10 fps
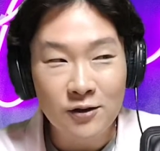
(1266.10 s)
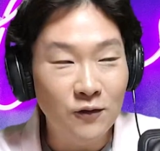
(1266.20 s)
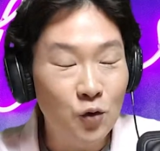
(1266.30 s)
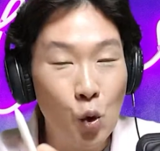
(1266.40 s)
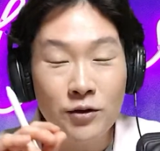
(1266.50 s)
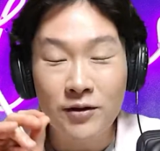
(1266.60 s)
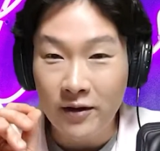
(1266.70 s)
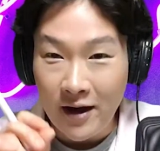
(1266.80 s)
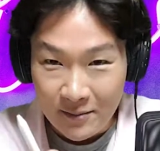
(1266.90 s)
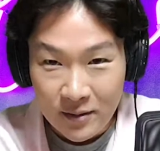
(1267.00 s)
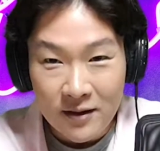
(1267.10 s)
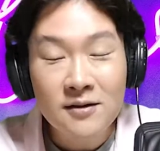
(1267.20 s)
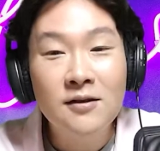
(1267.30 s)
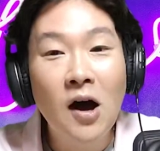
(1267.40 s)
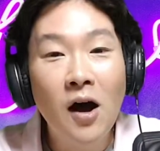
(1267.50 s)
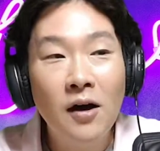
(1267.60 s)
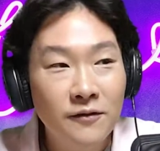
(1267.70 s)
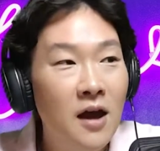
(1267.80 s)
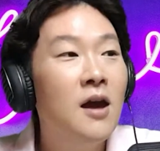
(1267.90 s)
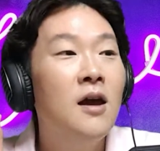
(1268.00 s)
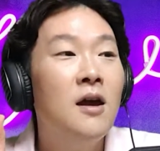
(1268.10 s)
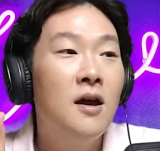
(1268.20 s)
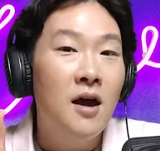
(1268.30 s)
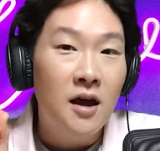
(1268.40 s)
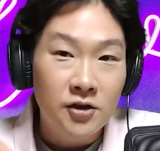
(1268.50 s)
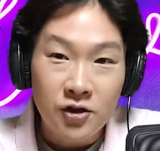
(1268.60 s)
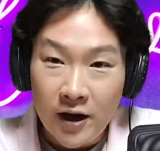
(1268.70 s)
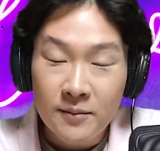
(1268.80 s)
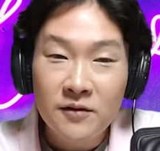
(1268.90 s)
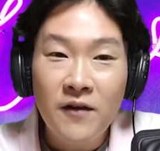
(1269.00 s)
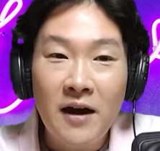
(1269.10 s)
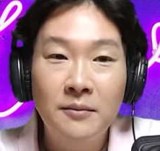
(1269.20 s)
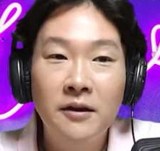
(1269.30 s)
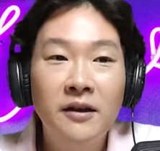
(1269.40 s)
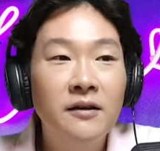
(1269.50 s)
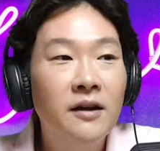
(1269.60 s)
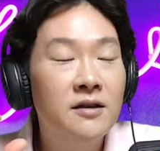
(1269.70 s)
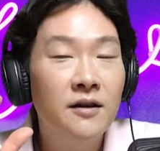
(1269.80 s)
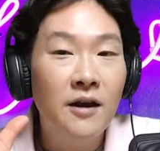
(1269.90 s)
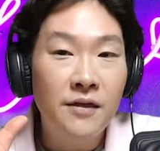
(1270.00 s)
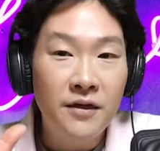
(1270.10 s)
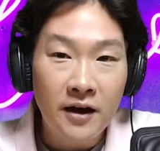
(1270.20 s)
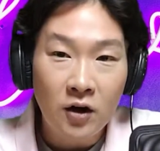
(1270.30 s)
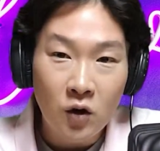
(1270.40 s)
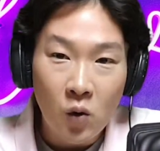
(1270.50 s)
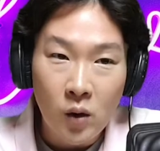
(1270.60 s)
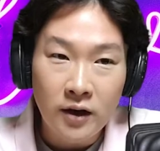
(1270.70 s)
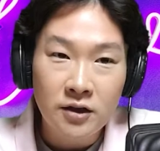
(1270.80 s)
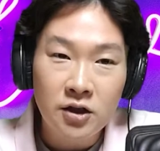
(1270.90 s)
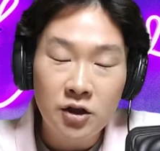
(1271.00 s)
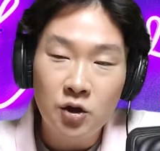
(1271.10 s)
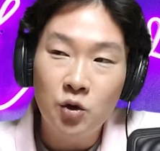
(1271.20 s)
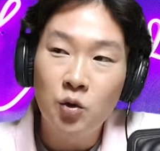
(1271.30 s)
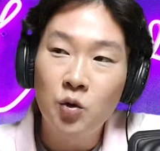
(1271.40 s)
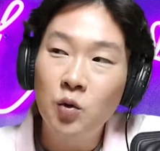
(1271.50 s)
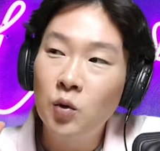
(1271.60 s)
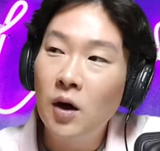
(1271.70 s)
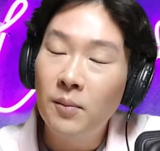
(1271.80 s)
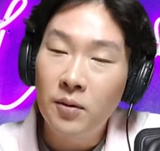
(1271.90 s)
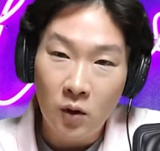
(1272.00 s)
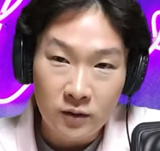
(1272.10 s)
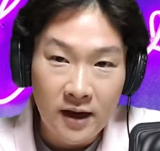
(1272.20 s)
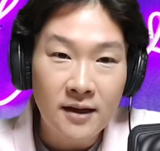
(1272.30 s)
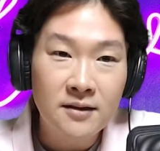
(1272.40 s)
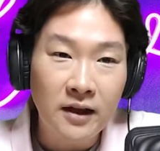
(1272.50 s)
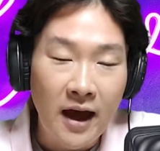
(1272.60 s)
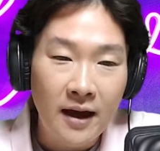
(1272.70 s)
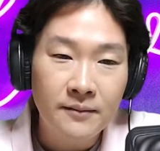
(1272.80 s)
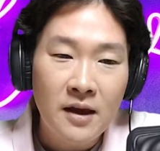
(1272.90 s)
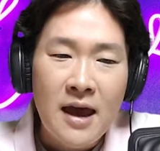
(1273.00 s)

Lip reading: So of course that pissed off SJM's family. They said that they are going to protest that.